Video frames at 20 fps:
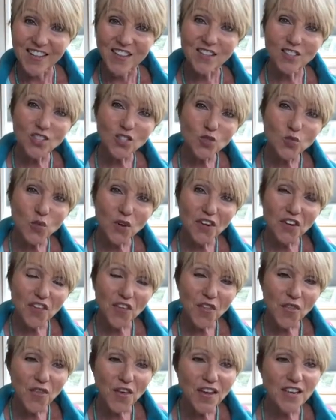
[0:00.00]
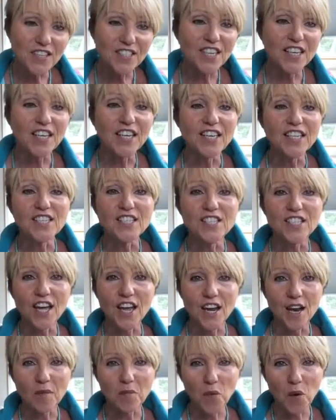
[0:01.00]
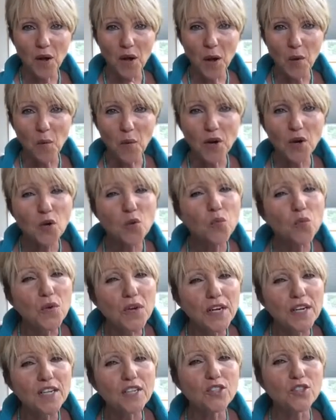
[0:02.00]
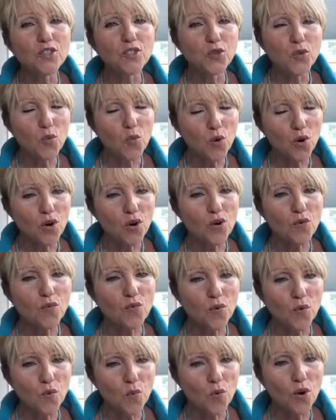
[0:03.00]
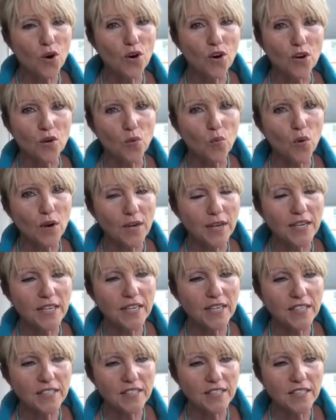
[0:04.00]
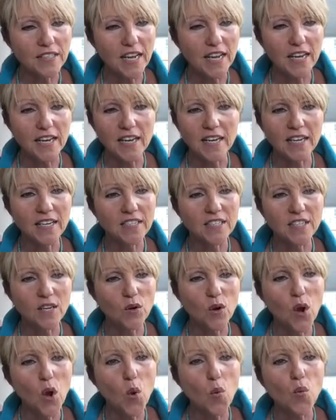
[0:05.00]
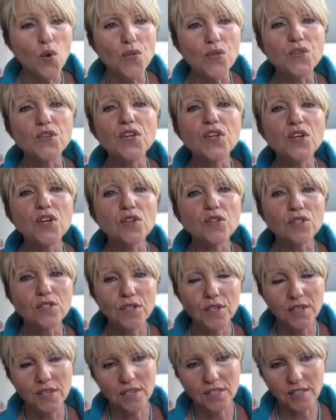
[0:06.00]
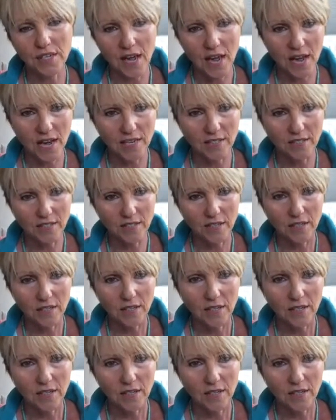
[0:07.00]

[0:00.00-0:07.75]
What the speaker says: This is one of the things that he said. I want to read to you word for word what he said. And he said, with tears in his eyes,